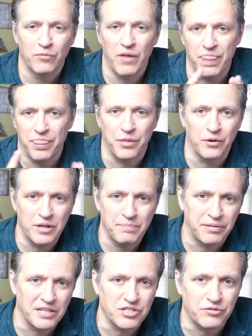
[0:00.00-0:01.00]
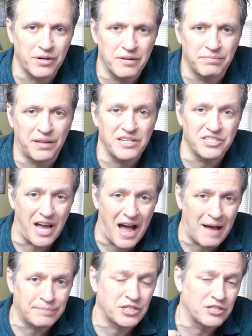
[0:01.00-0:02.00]
written 30 plus screenplays,
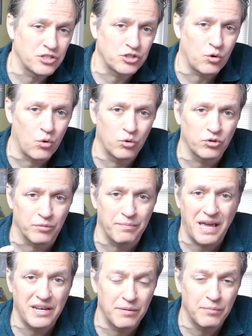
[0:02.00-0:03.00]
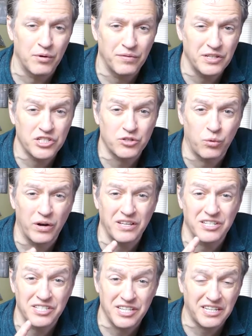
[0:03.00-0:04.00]
options sold or made into movies,
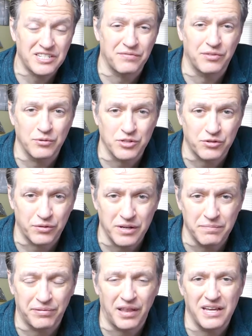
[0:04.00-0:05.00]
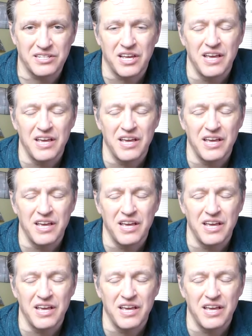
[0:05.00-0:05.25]
26 of those screenplays,